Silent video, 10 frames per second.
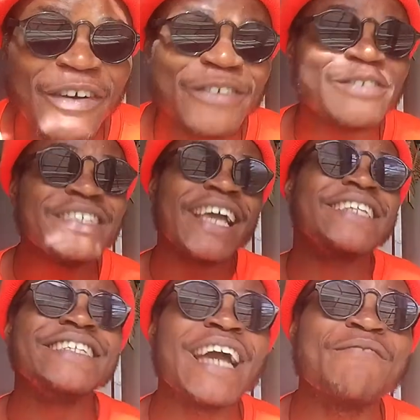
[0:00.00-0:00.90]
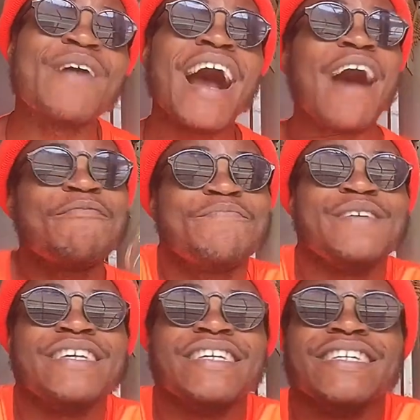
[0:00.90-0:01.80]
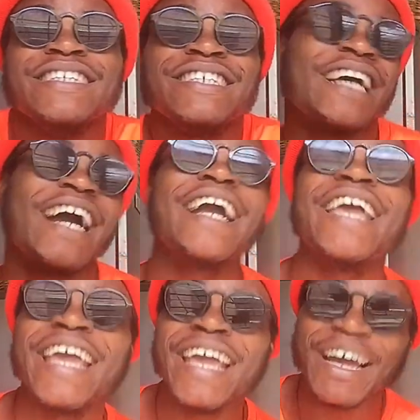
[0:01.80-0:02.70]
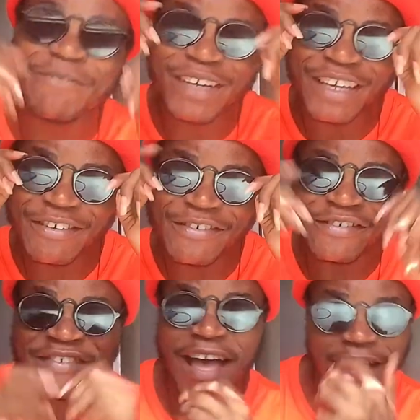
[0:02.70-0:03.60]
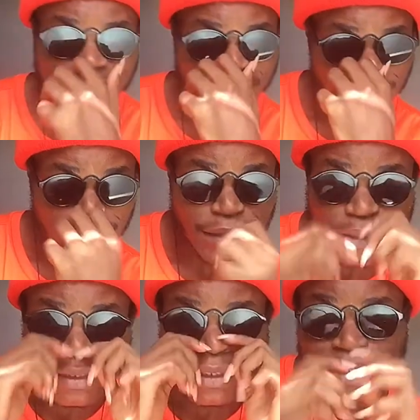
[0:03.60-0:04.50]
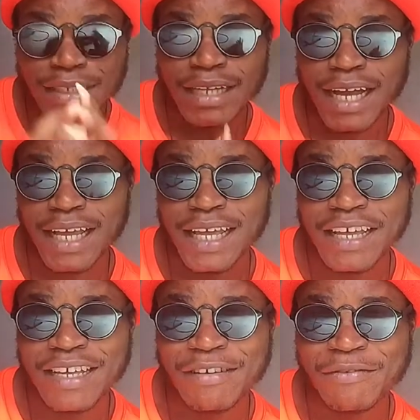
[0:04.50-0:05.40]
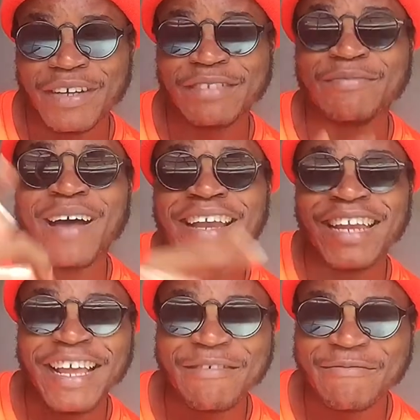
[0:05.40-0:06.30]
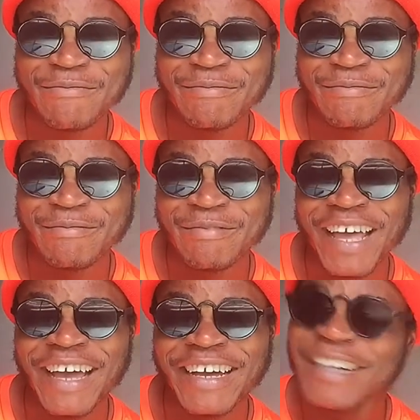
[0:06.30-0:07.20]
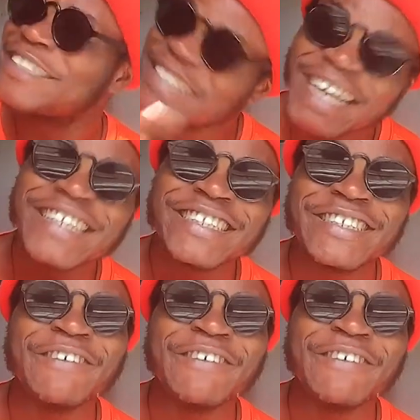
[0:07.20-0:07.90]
Oh, today I'm happy. Charlie, I'm looking good, right? Charlie, what's my name? Say it.